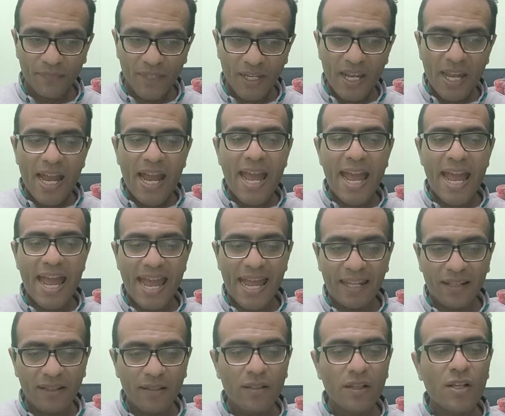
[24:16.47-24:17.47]

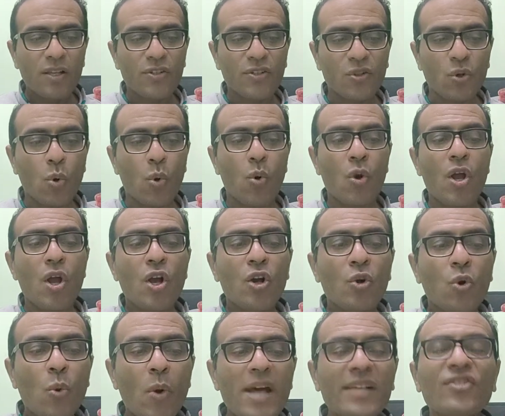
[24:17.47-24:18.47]
And so
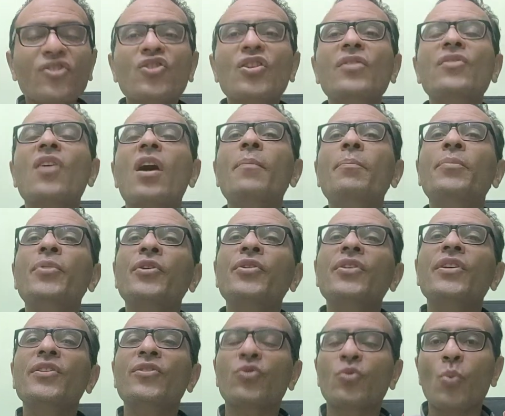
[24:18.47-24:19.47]
question number
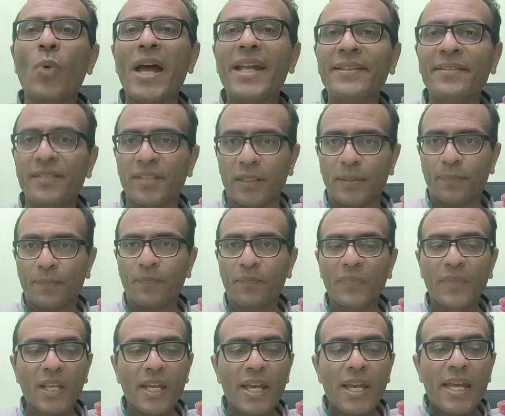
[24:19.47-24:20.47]
20.
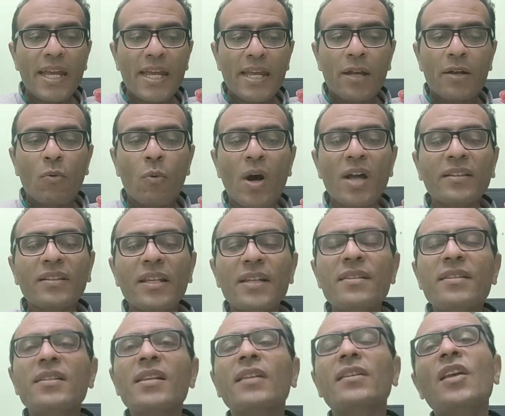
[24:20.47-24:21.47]
What is
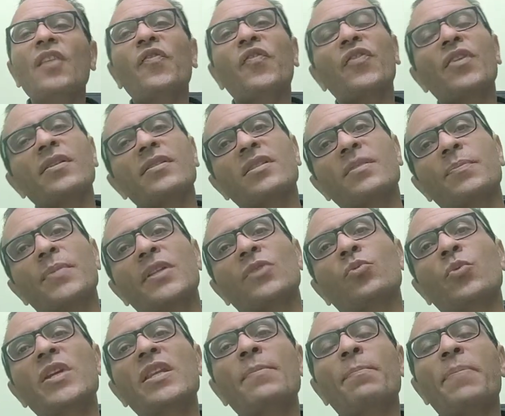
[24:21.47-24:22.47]
the difference
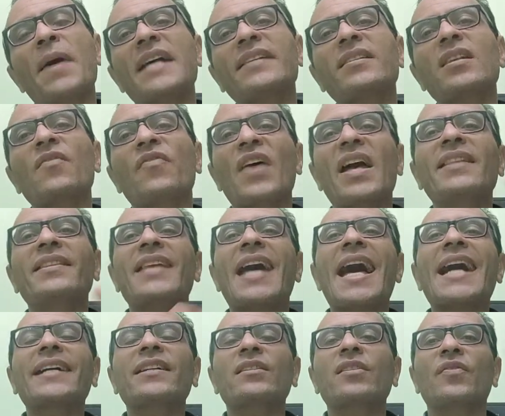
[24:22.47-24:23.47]
between passive and
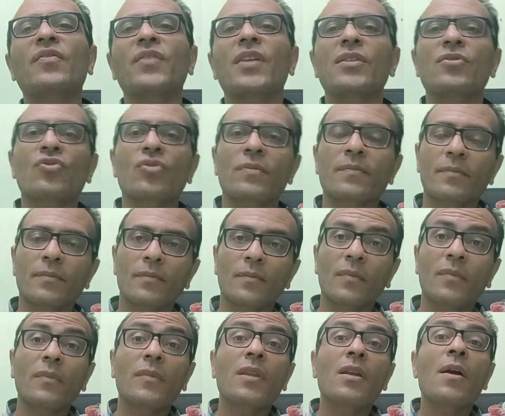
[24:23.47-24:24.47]
active tension?
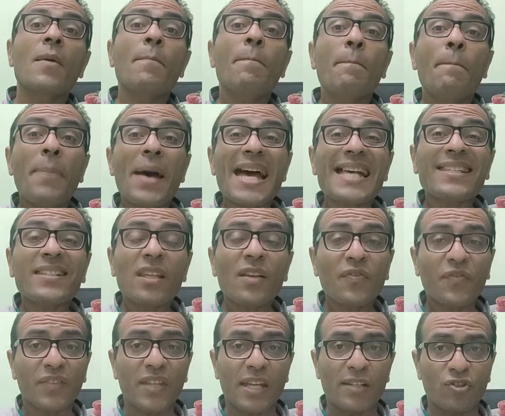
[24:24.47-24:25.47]
Passive
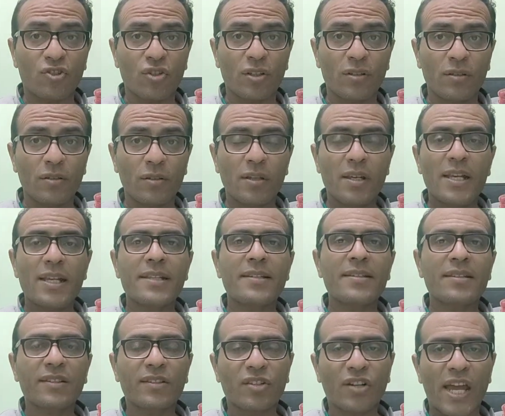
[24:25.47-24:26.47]
tension,
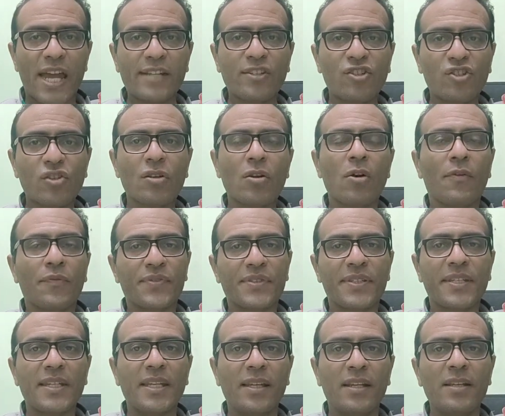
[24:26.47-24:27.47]
stretch of
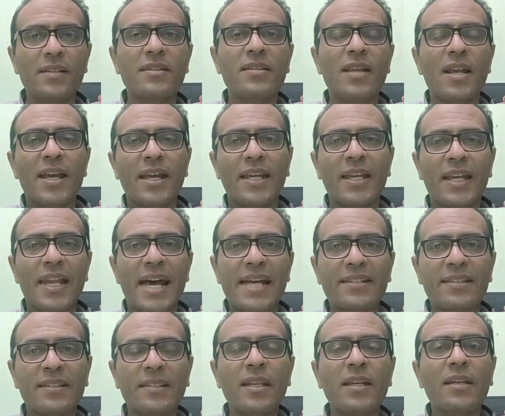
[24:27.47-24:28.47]
series
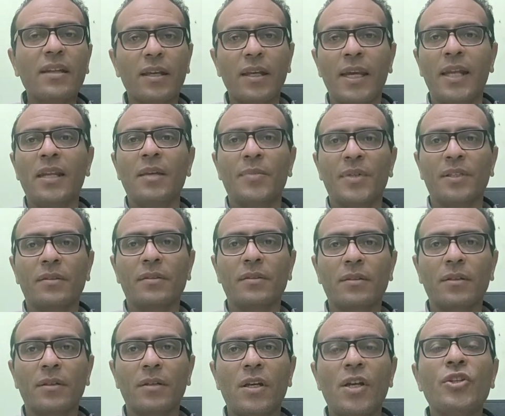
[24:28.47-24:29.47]
elastic element.
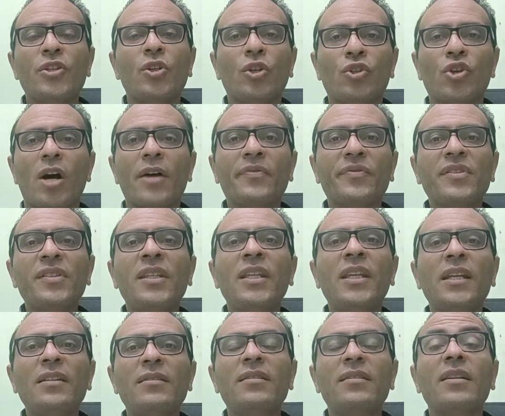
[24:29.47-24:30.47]
You don't
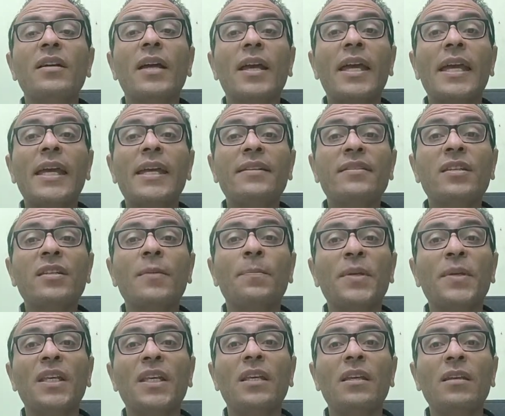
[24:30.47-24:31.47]
need
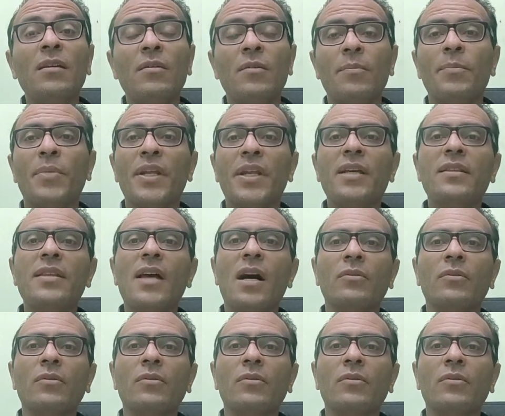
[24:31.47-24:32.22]
ATP breakdown.